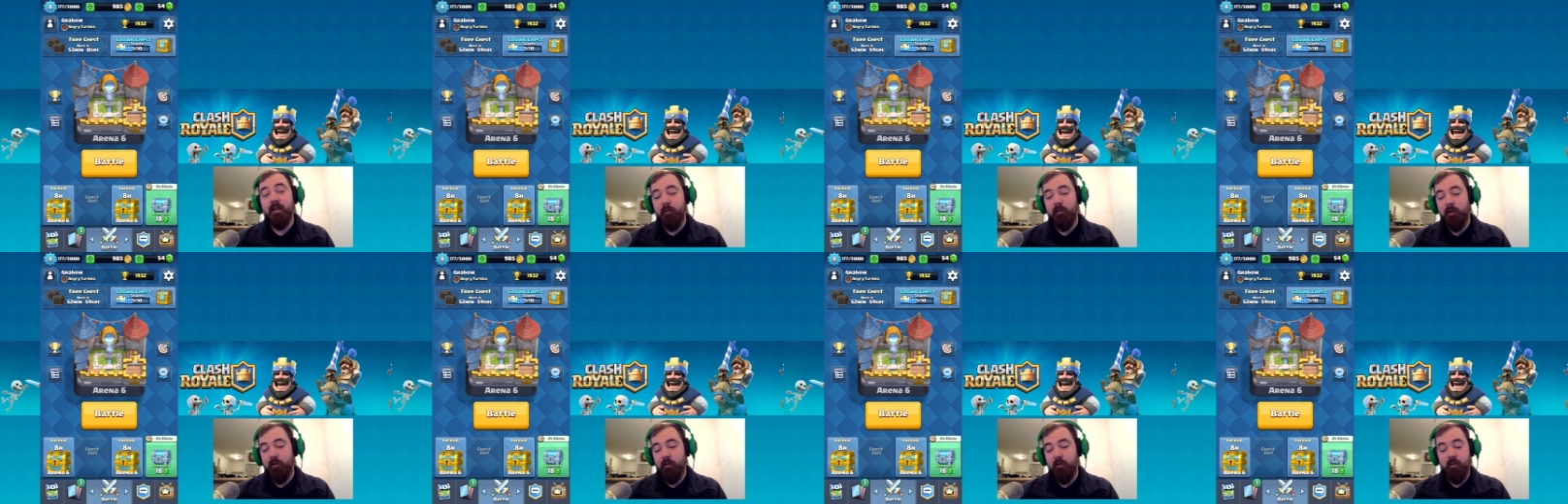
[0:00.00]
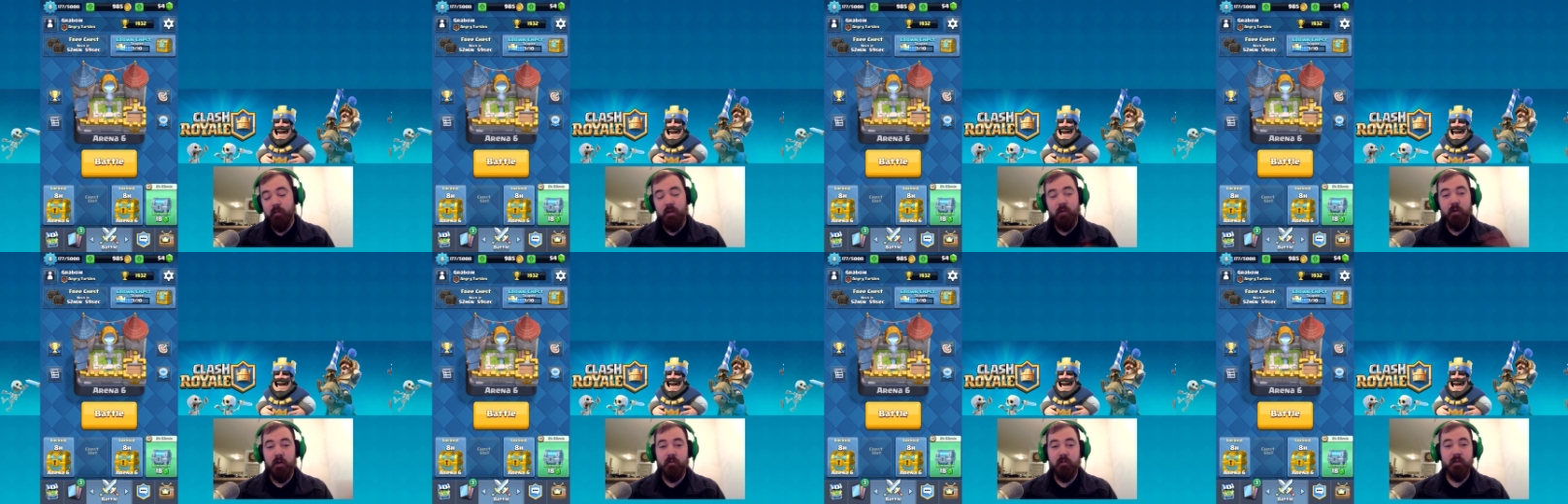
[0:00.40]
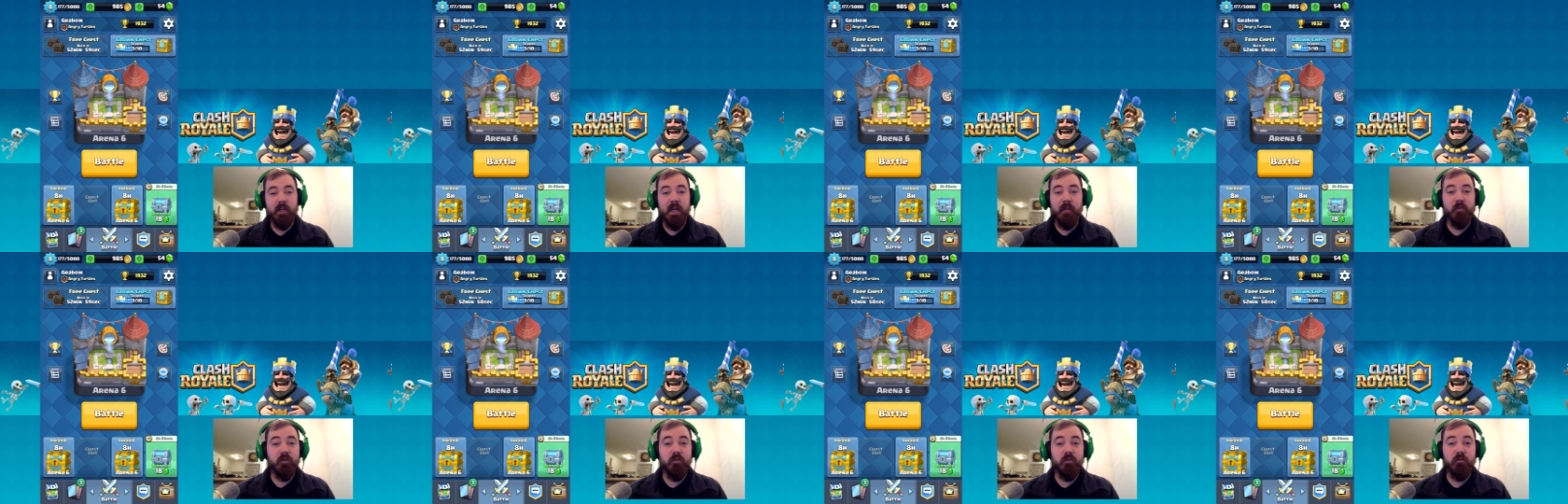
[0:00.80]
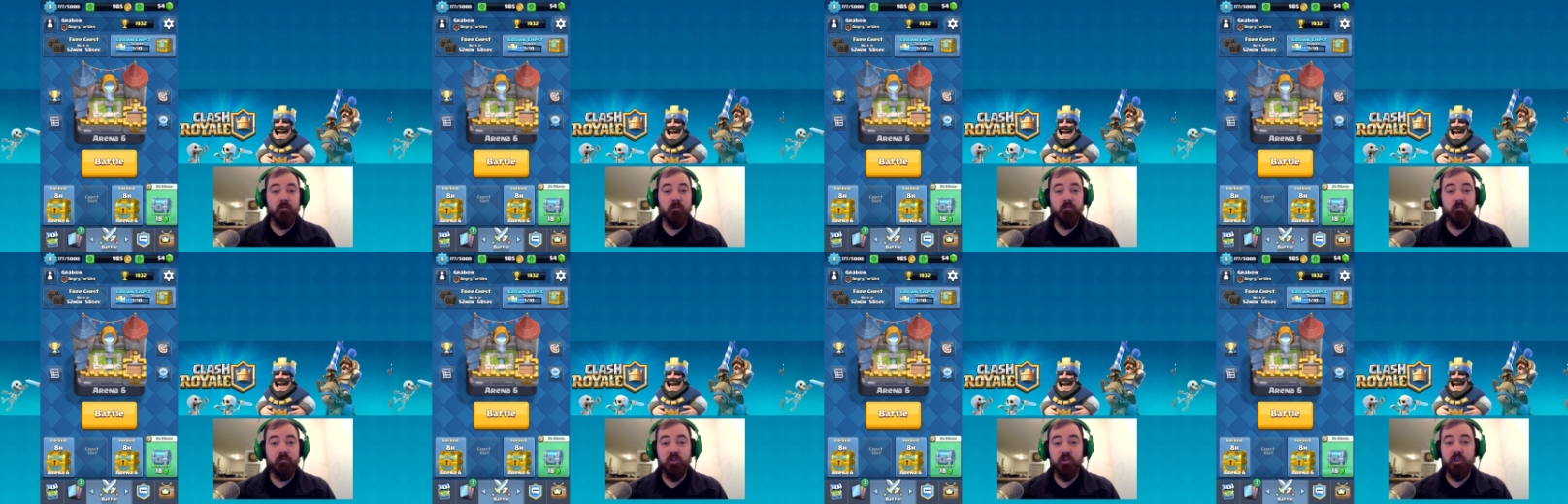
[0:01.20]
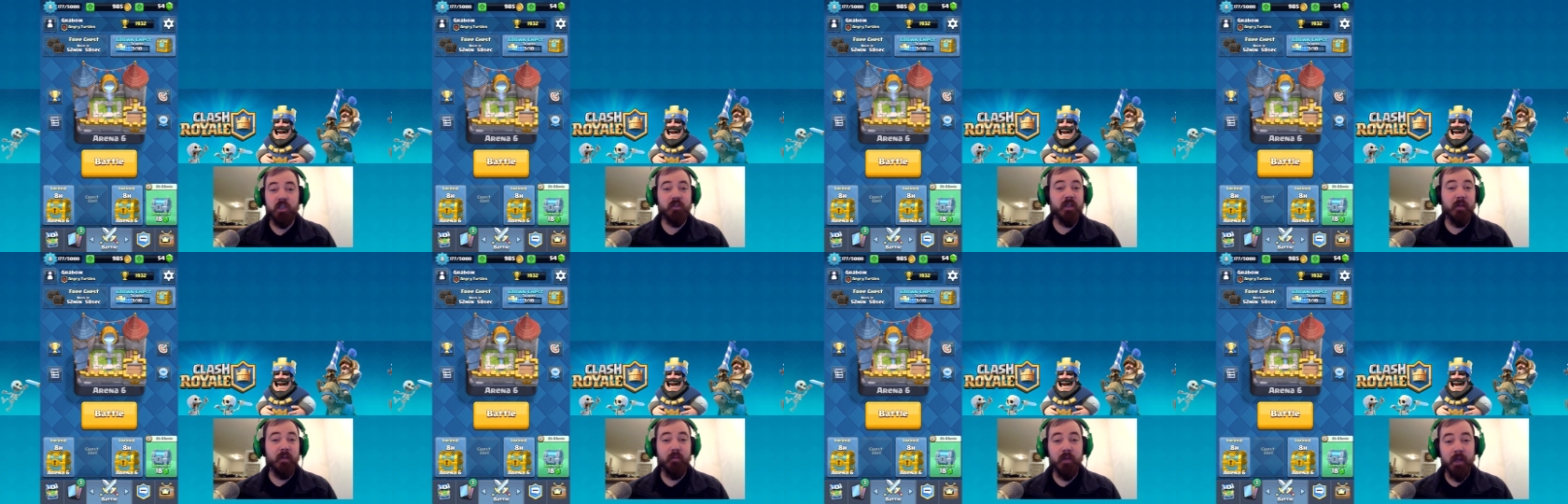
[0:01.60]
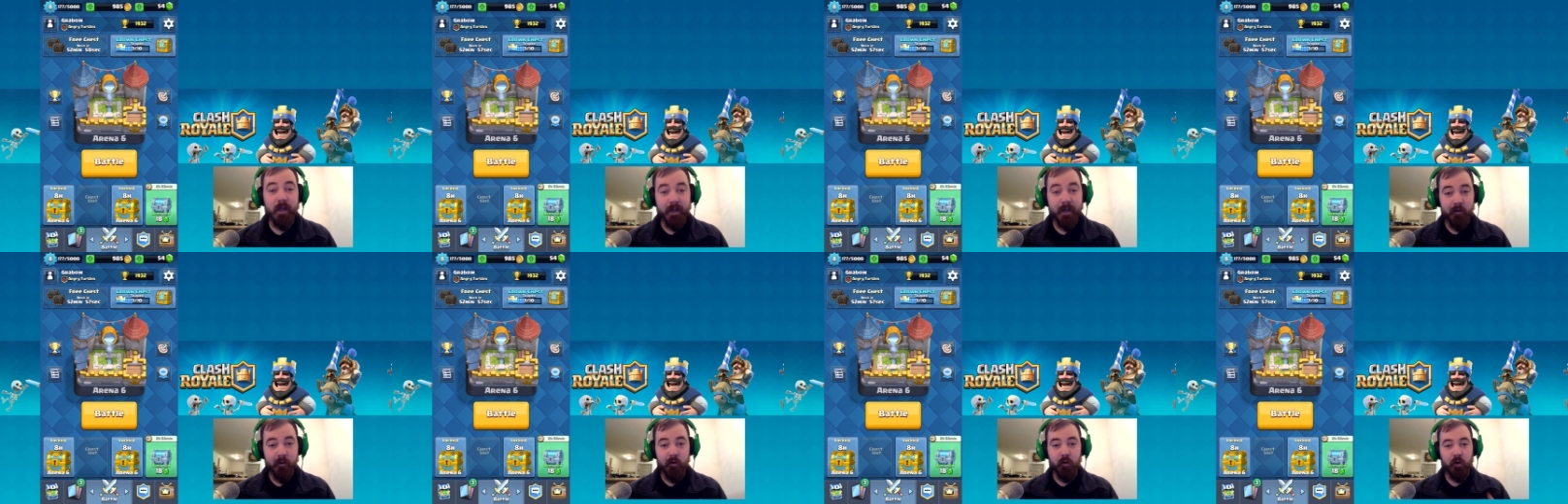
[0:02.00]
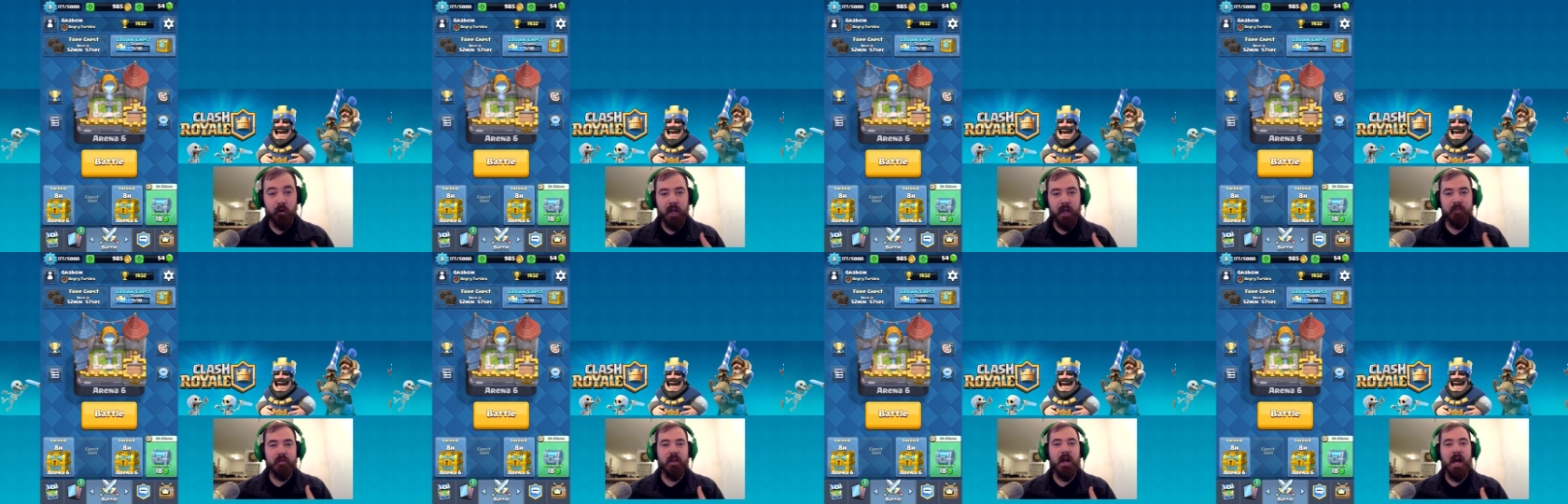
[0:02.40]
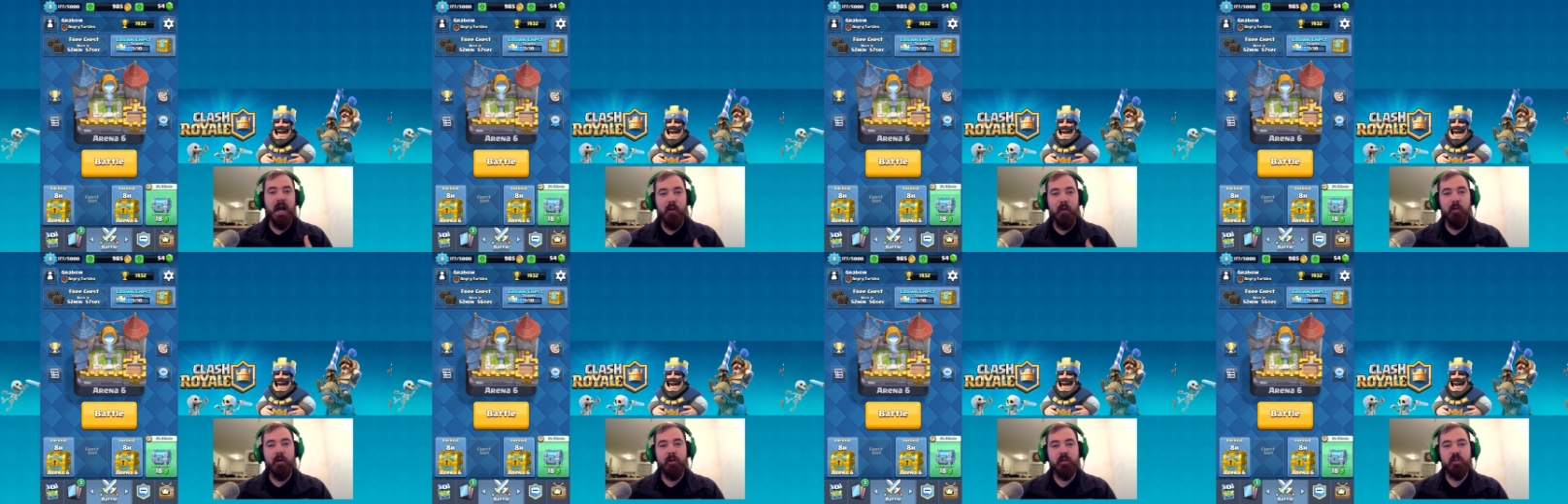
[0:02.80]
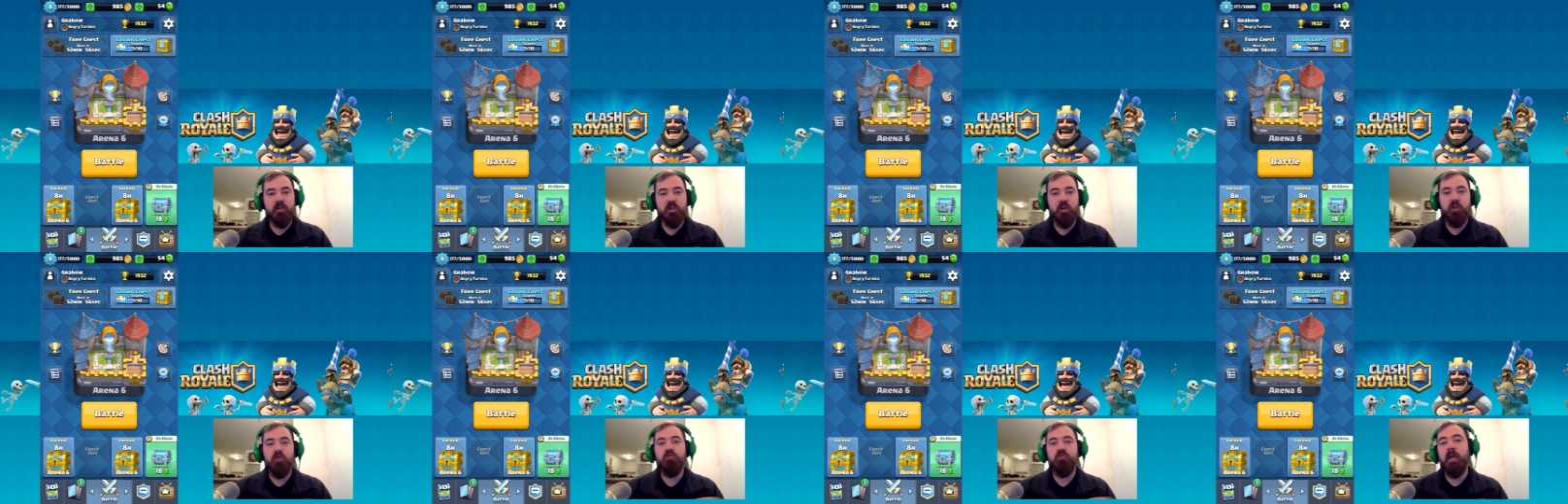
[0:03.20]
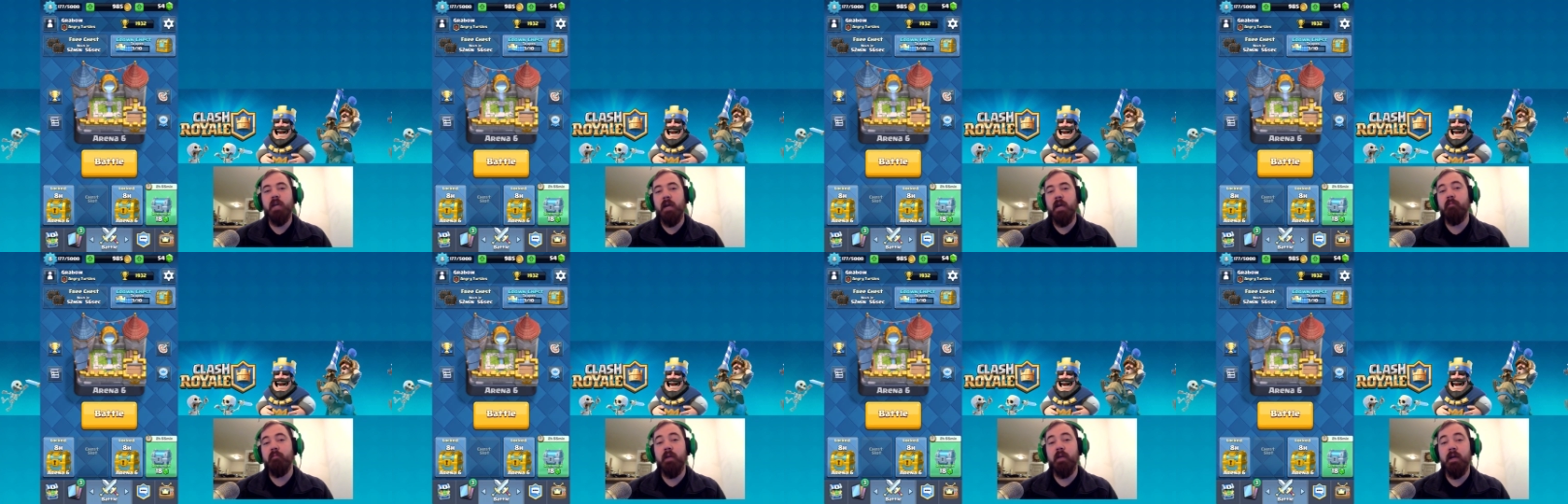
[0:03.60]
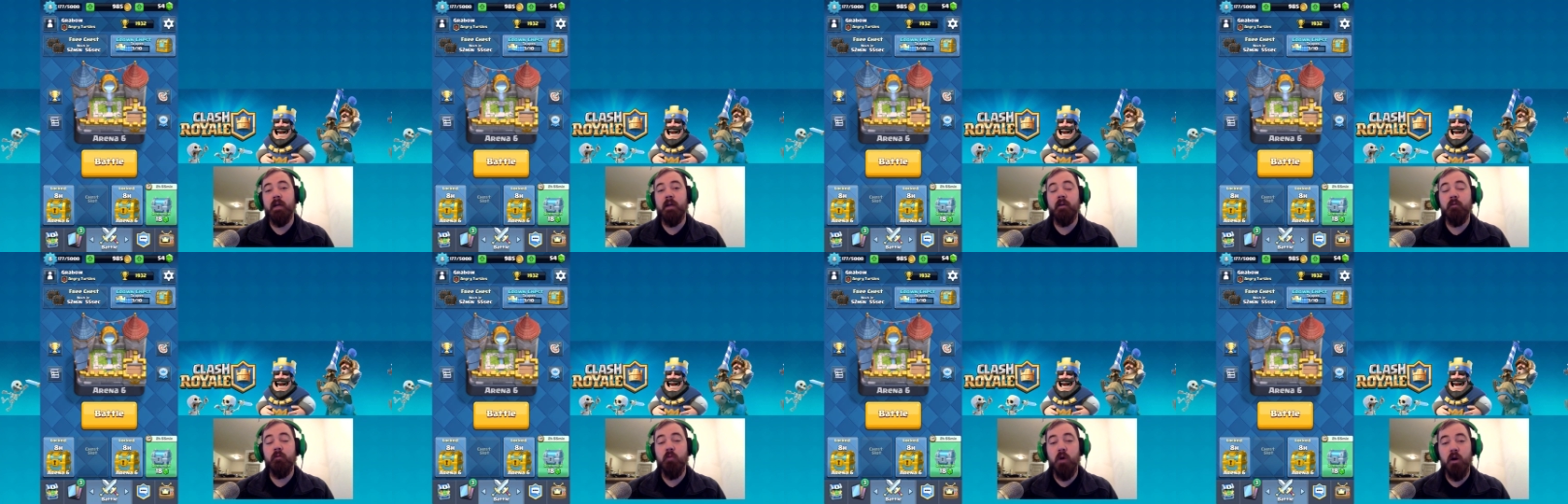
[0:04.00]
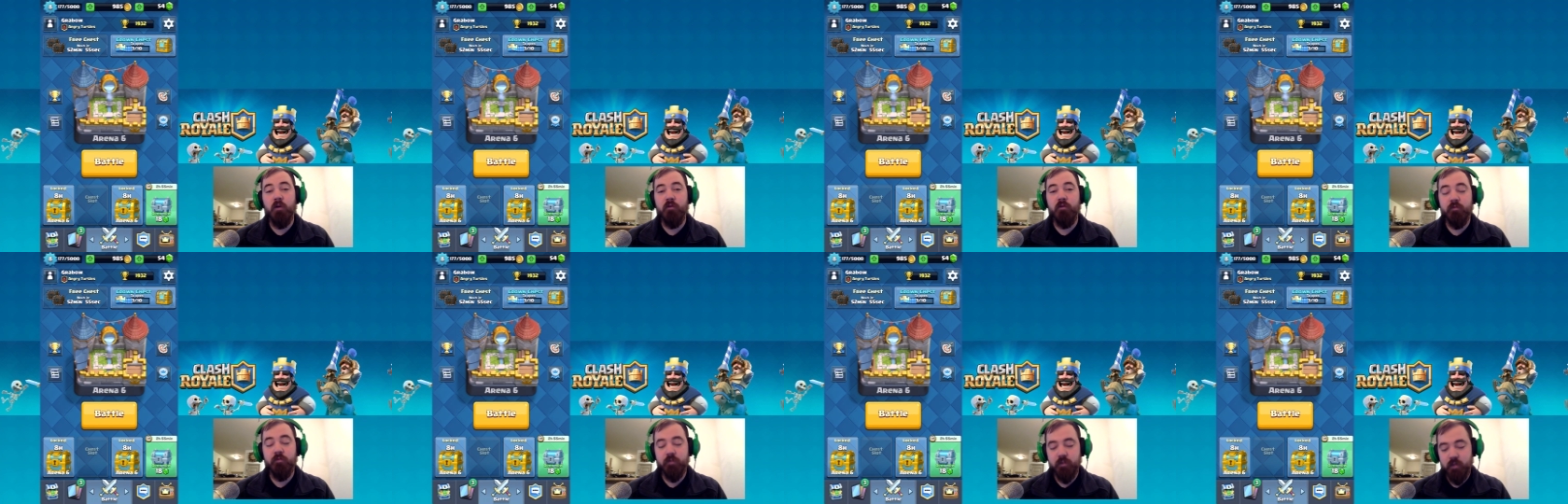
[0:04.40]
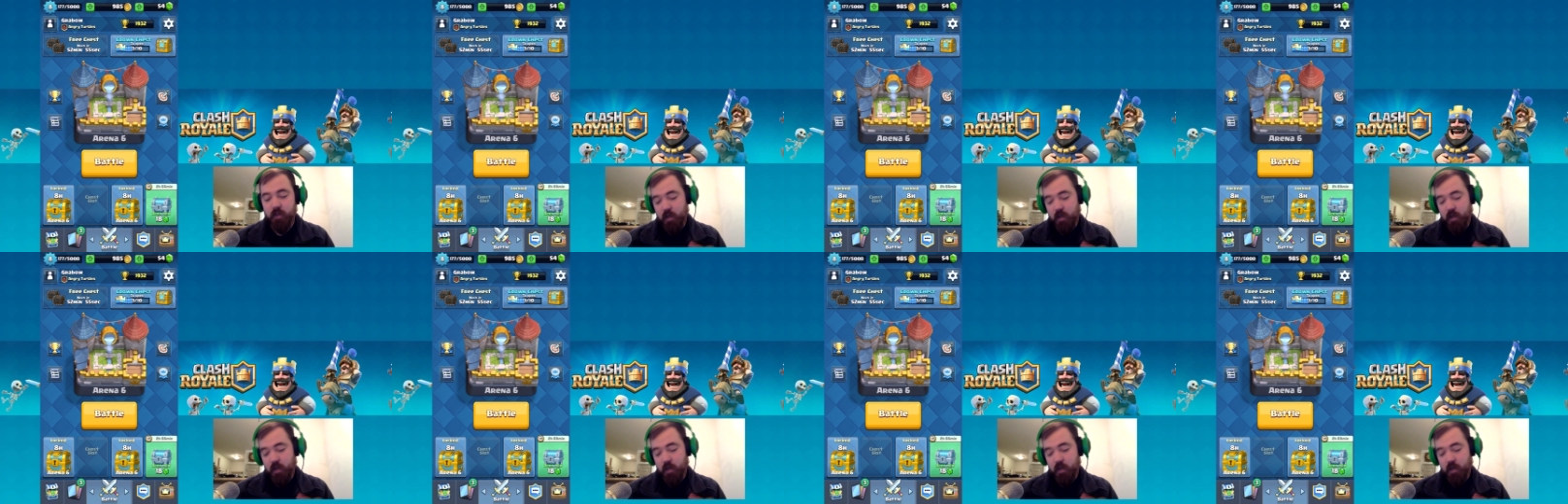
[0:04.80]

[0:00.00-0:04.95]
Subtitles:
whether it be whatever games you suggest I play or games that I want to show you gameplay and walkthroughs.